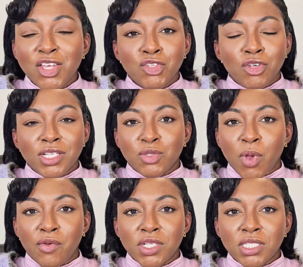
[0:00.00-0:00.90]

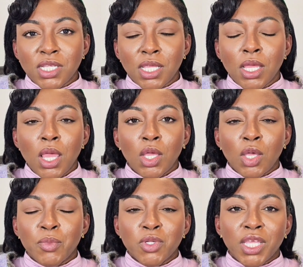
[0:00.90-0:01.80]
transparency,
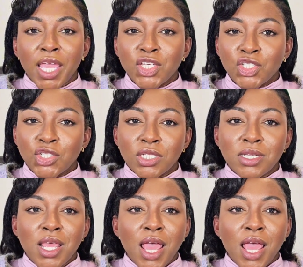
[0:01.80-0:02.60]
communication,